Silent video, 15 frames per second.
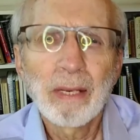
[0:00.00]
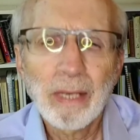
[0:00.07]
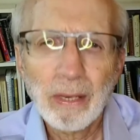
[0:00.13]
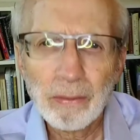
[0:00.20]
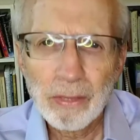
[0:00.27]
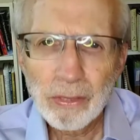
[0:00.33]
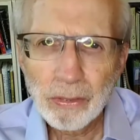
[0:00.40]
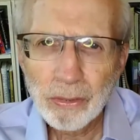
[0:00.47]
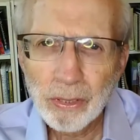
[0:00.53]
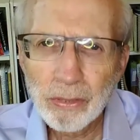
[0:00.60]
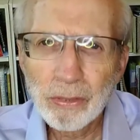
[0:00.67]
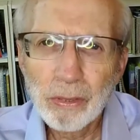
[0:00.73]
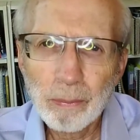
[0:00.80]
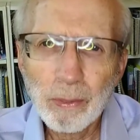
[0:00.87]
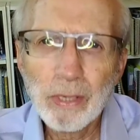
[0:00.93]
Now, this
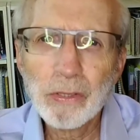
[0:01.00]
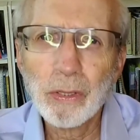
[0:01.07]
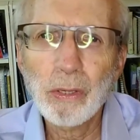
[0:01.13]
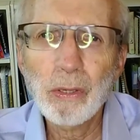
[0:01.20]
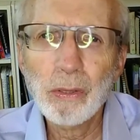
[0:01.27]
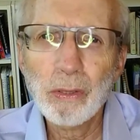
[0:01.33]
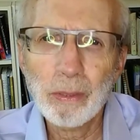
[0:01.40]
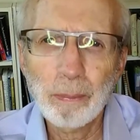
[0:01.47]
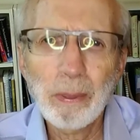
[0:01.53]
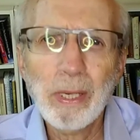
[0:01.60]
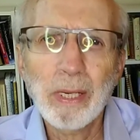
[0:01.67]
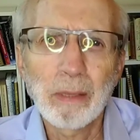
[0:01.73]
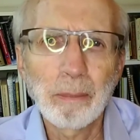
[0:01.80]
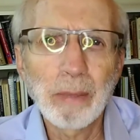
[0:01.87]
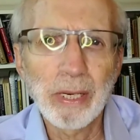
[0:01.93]
system is a
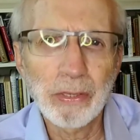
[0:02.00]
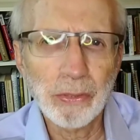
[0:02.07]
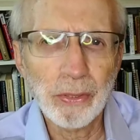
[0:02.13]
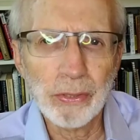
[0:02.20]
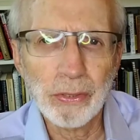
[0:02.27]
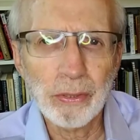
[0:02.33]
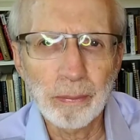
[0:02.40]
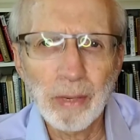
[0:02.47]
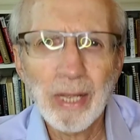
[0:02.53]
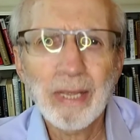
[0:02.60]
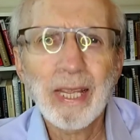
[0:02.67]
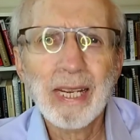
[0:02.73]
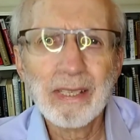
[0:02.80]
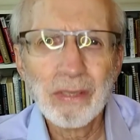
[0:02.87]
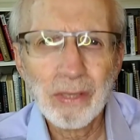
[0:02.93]
European-based system, and
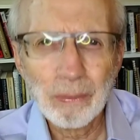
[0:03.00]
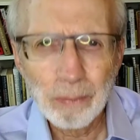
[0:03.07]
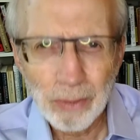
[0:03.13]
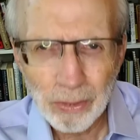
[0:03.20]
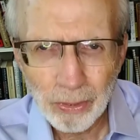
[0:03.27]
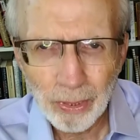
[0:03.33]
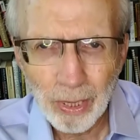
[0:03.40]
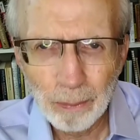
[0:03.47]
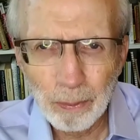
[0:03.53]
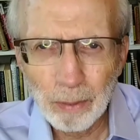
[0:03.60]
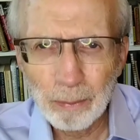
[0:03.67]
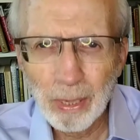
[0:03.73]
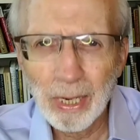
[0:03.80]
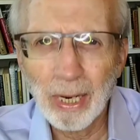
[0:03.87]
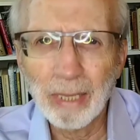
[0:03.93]
that's something to keep
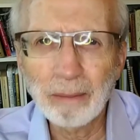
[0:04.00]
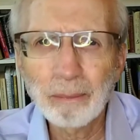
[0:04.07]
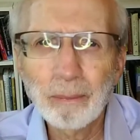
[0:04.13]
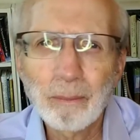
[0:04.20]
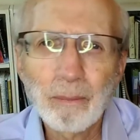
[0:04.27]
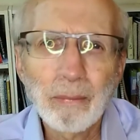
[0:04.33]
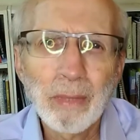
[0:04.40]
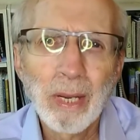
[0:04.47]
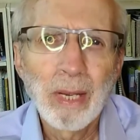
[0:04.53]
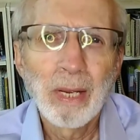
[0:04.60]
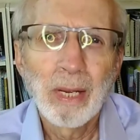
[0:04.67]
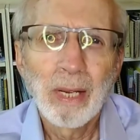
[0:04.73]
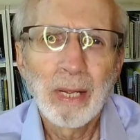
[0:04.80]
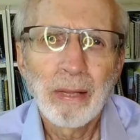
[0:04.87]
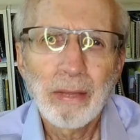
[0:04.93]
in mind.
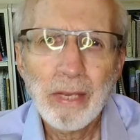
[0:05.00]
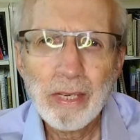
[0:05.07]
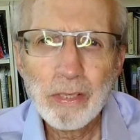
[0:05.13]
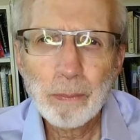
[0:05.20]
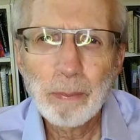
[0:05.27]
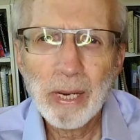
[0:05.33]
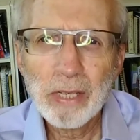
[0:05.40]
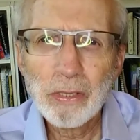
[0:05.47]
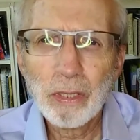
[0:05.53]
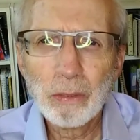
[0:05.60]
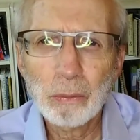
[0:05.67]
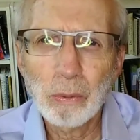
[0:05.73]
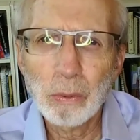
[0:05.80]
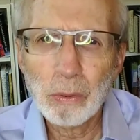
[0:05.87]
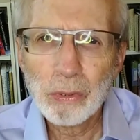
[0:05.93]
These
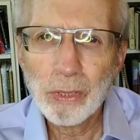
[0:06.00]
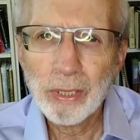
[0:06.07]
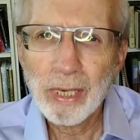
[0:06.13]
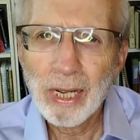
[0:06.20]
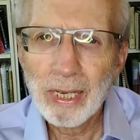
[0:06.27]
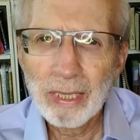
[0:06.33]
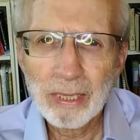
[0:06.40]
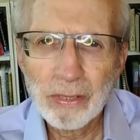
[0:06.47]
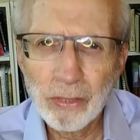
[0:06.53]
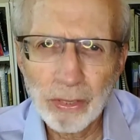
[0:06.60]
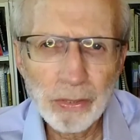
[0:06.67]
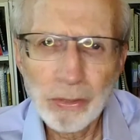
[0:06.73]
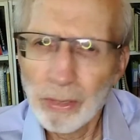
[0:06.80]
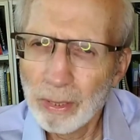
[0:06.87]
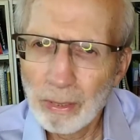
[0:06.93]
basic rules did not
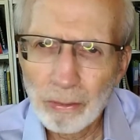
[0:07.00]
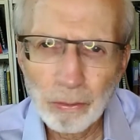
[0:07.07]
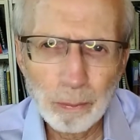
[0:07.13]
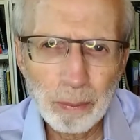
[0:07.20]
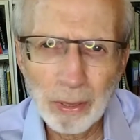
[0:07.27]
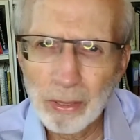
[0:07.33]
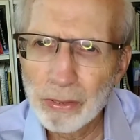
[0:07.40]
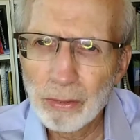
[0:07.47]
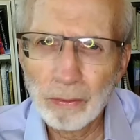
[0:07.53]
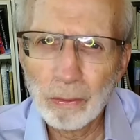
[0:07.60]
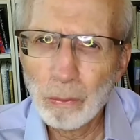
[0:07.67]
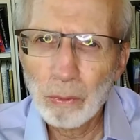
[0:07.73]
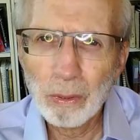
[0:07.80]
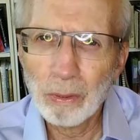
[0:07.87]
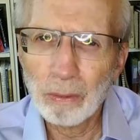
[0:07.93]
exist in other parts of
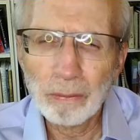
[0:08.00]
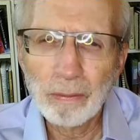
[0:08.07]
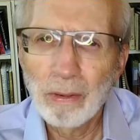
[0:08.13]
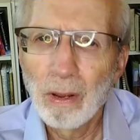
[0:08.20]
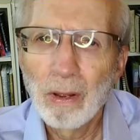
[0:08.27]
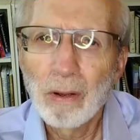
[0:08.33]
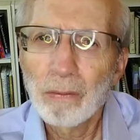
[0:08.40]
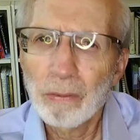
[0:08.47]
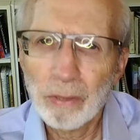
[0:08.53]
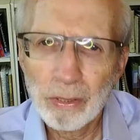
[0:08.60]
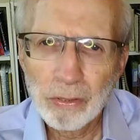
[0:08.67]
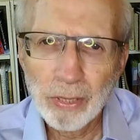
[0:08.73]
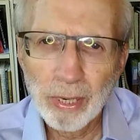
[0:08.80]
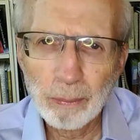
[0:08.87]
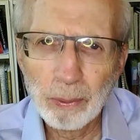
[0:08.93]
the world. For
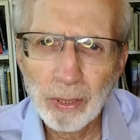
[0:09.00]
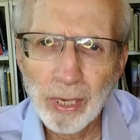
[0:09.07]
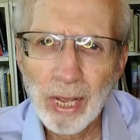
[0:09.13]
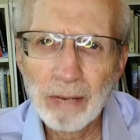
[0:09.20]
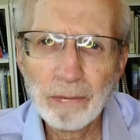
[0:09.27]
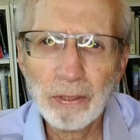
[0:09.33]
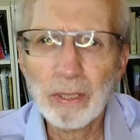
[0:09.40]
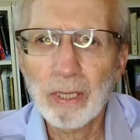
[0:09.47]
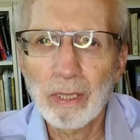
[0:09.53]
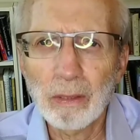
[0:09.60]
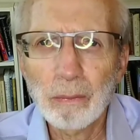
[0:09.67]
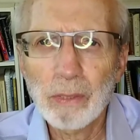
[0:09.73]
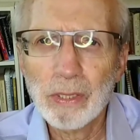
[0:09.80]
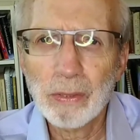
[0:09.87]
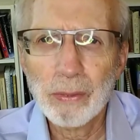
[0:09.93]
example, in Africa,
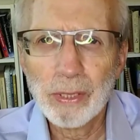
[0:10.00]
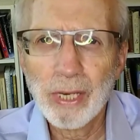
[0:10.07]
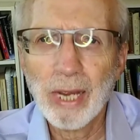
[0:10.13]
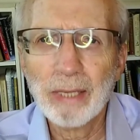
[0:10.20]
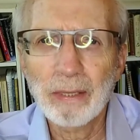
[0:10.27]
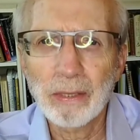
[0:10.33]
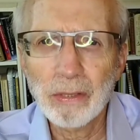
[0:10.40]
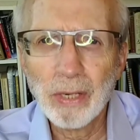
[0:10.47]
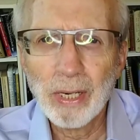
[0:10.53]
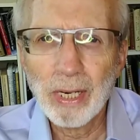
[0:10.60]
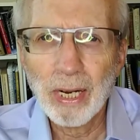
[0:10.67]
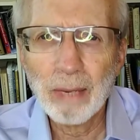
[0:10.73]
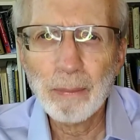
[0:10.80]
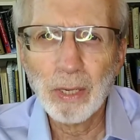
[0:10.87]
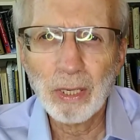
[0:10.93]
which was at the
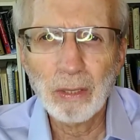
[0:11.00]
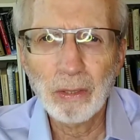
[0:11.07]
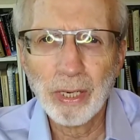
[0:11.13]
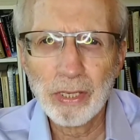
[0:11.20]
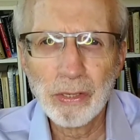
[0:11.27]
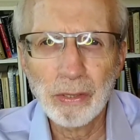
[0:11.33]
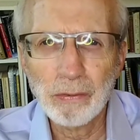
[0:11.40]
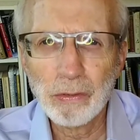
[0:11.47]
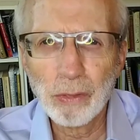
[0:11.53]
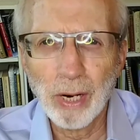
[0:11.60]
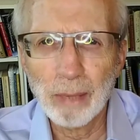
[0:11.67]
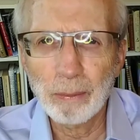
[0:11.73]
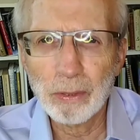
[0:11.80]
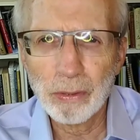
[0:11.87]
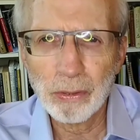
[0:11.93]
time a collection of
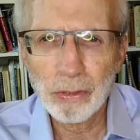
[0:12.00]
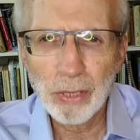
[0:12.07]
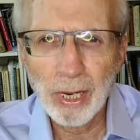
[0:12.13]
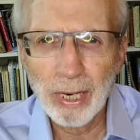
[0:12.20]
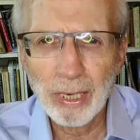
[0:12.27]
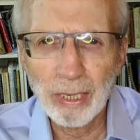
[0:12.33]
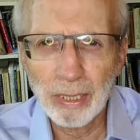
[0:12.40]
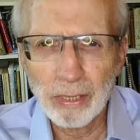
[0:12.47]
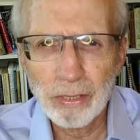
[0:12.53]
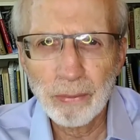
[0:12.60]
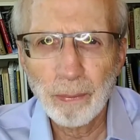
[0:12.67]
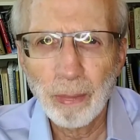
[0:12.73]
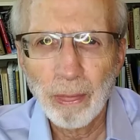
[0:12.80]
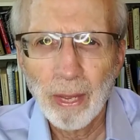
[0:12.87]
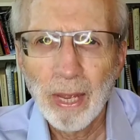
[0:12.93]
tribal
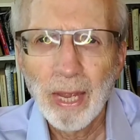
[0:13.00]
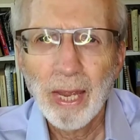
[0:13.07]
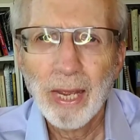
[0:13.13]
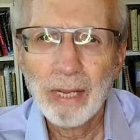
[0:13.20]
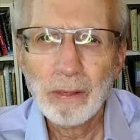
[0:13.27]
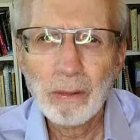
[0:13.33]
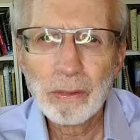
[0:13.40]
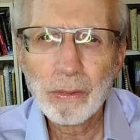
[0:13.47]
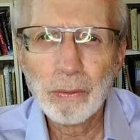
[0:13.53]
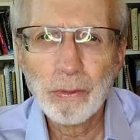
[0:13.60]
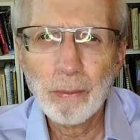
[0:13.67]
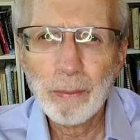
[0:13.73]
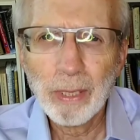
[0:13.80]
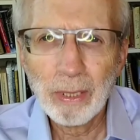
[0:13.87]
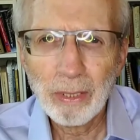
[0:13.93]
societies, and also
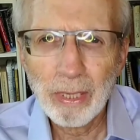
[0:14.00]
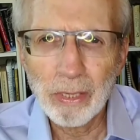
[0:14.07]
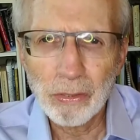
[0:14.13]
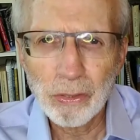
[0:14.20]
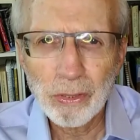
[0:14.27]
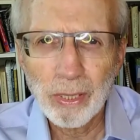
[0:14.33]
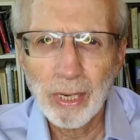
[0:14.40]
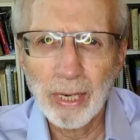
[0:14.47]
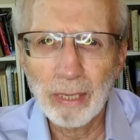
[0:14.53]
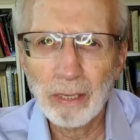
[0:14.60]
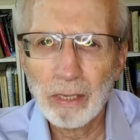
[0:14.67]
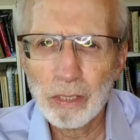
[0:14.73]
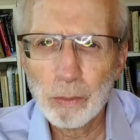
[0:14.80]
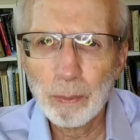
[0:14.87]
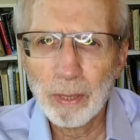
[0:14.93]
the Middle East and
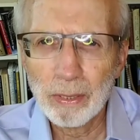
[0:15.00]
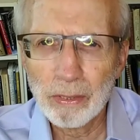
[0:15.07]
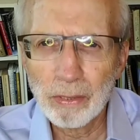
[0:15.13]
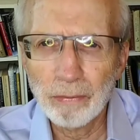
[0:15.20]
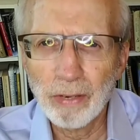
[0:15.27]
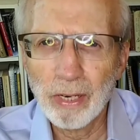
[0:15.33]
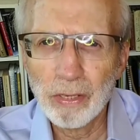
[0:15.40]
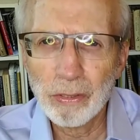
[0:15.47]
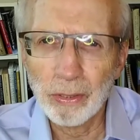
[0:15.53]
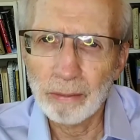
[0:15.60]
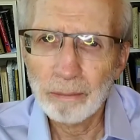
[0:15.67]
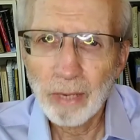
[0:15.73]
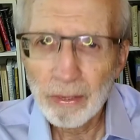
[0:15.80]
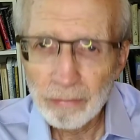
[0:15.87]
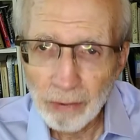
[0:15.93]
large parts of Asia.
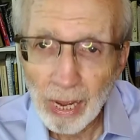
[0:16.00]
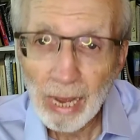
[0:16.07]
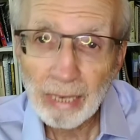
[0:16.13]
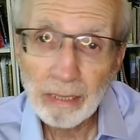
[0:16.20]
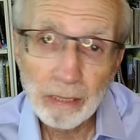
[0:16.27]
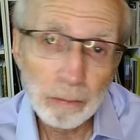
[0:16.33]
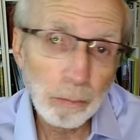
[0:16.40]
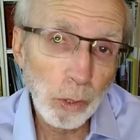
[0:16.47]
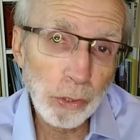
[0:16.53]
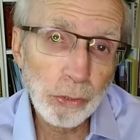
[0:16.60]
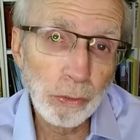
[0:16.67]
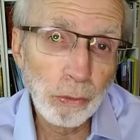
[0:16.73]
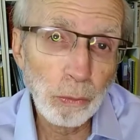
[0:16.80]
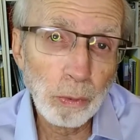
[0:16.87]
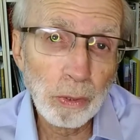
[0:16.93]
In fact, in
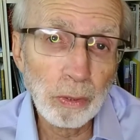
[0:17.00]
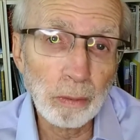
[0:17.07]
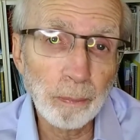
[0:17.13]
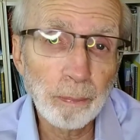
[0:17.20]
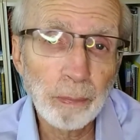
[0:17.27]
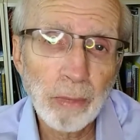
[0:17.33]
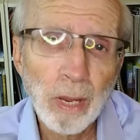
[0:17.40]
most of the world.